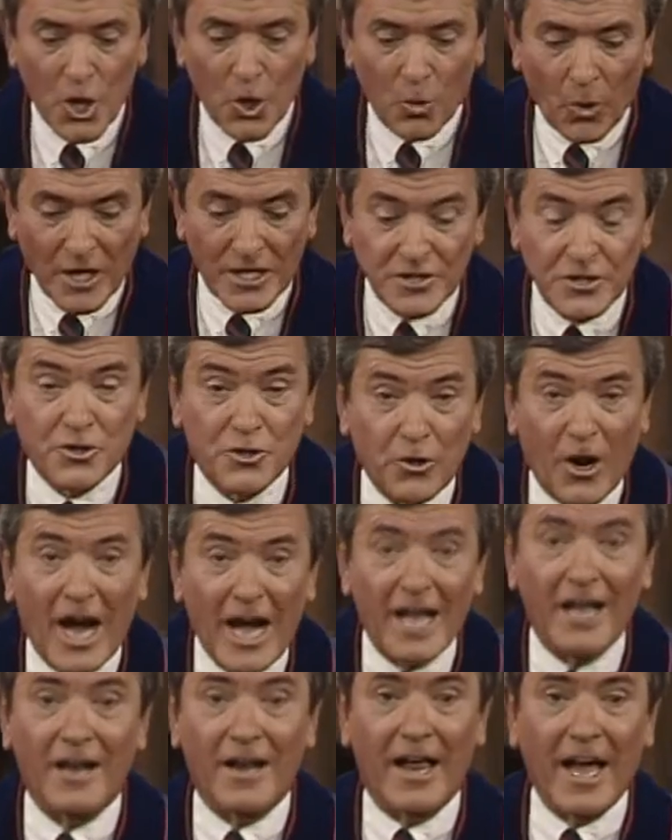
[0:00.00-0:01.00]
one
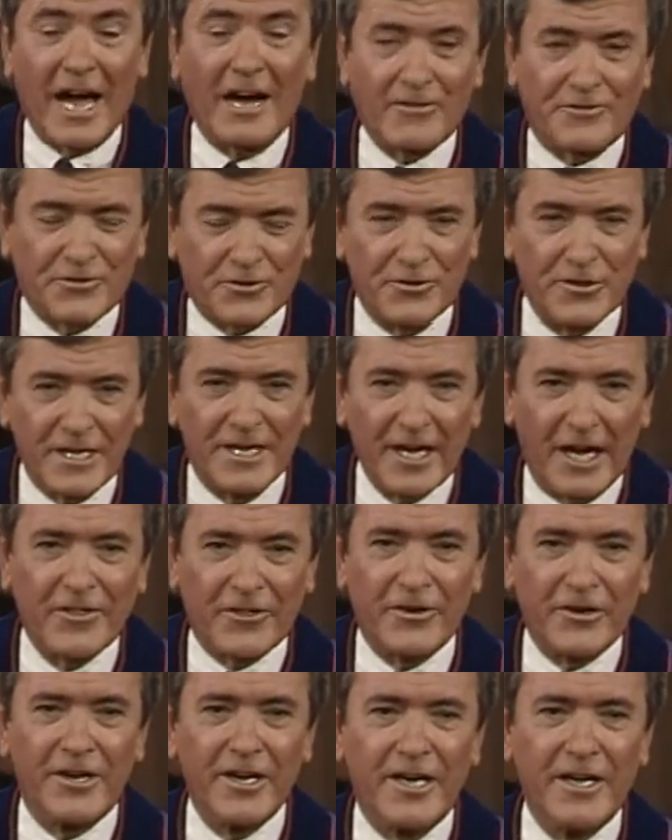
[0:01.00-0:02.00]
trial after
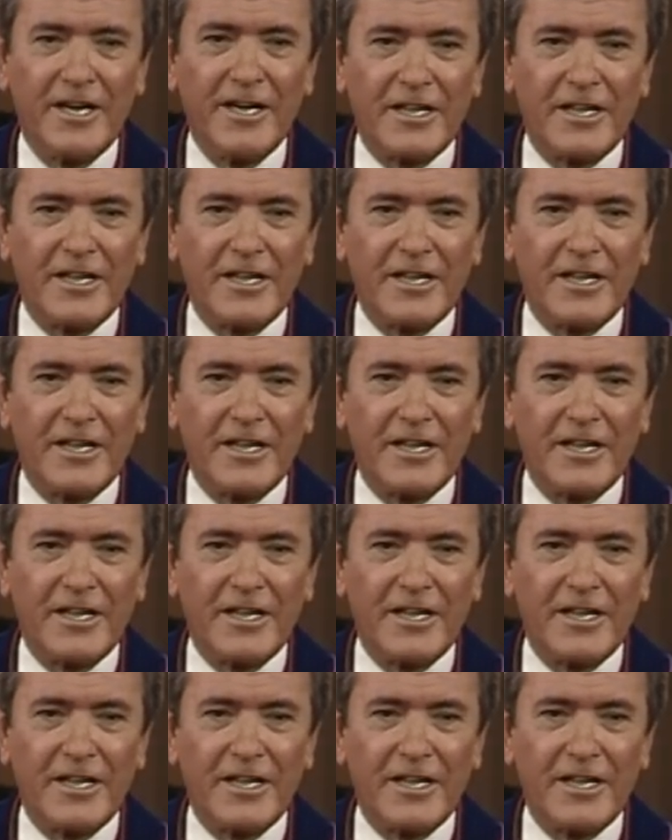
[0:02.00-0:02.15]
another,